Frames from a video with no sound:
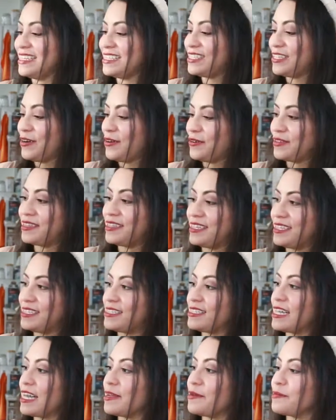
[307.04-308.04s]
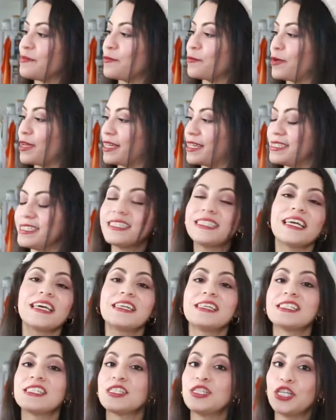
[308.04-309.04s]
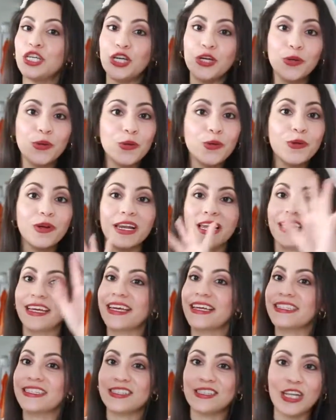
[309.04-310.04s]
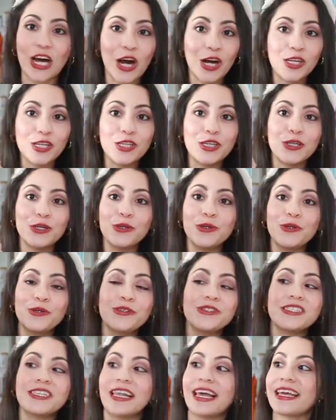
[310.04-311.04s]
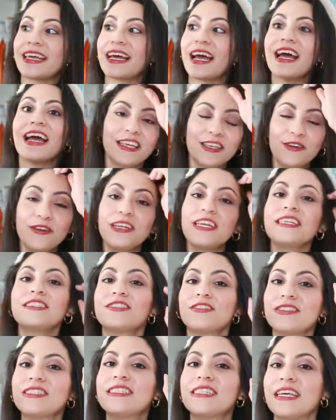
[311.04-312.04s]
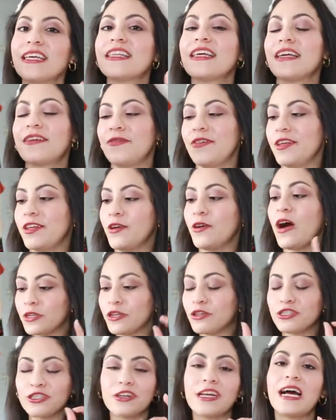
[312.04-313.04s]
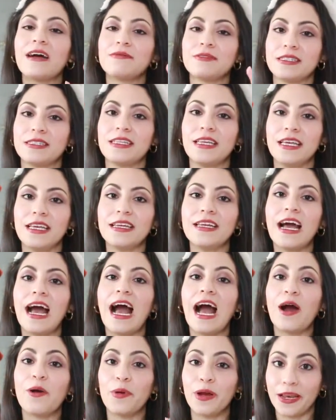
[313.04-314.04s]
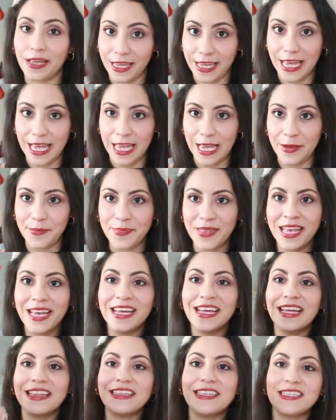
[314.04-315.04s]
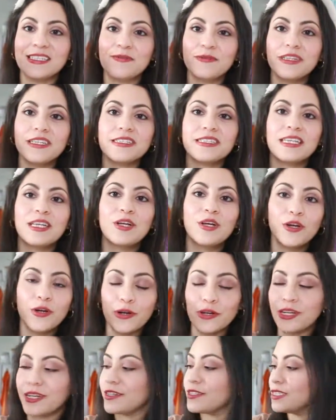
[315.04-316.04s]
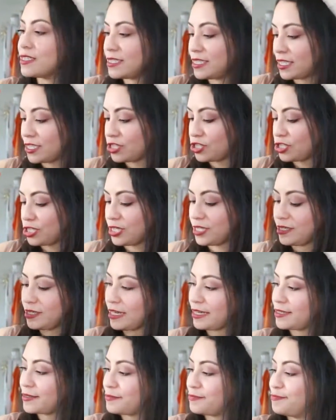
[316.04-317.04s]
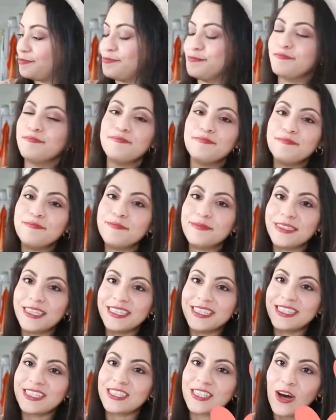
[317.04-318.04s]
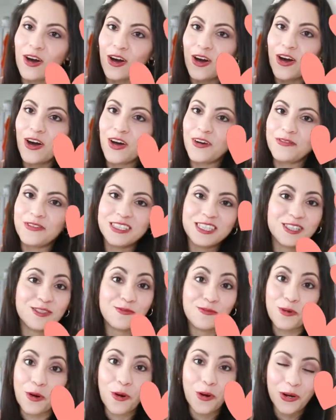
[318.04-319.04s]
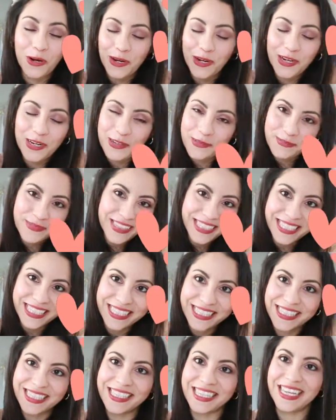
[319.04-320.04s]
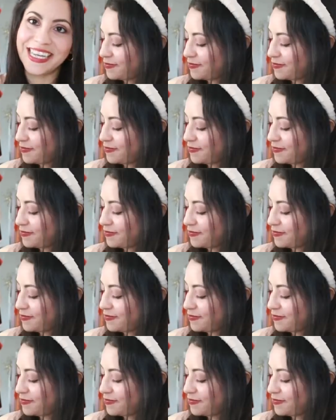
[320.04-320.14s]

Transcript: So this time we can see it is new, like it's not used, like you need to see that video. You should have seen how it came. This one, it's in good condition, like mm, it's soft, it's warm.